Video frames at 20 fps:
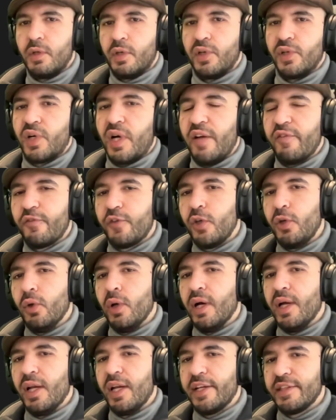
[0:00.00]

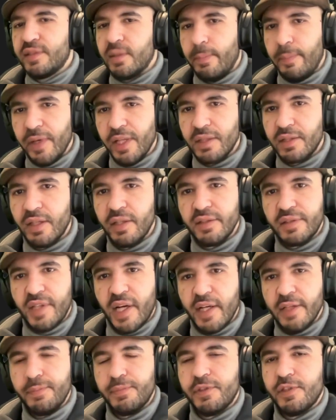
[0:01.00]
GraphQL has a built-in
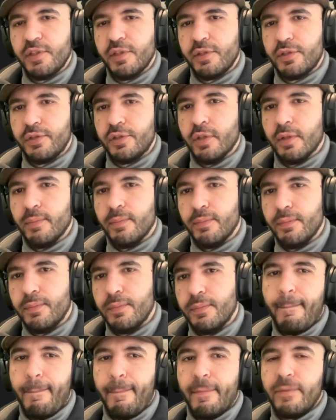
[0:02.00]
type system.
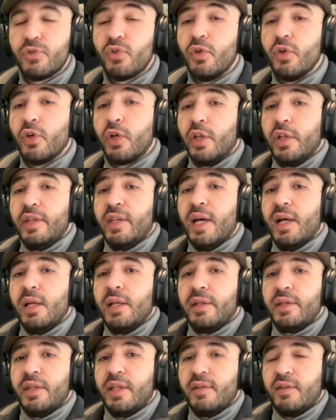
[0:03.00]
So you can tell
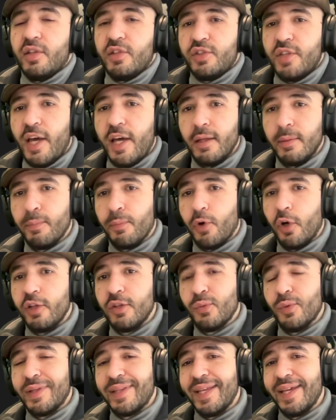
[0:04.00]
it that this
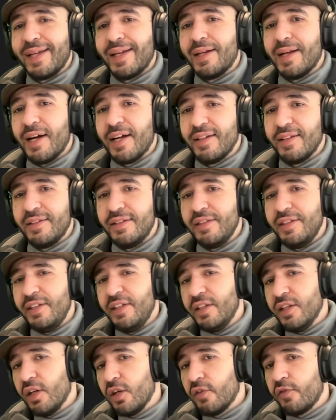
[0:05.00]
endpoint will take an
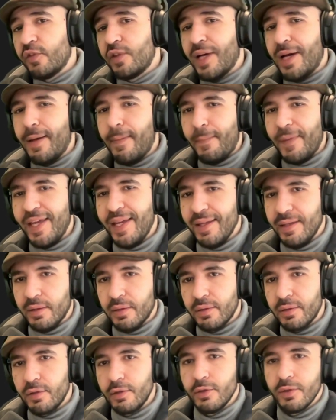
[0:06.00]
ID of type
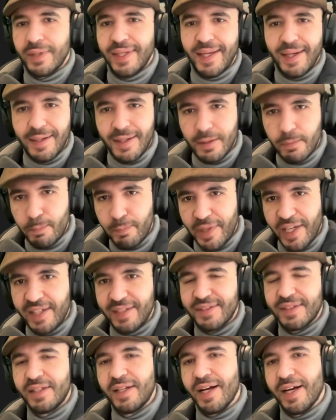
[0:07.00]
int. You cannot
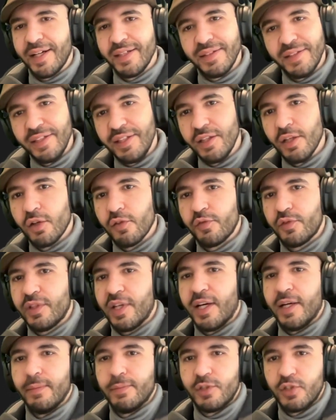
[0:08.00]
pass an ID of
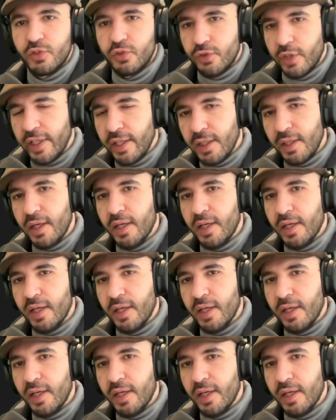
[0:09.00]
type string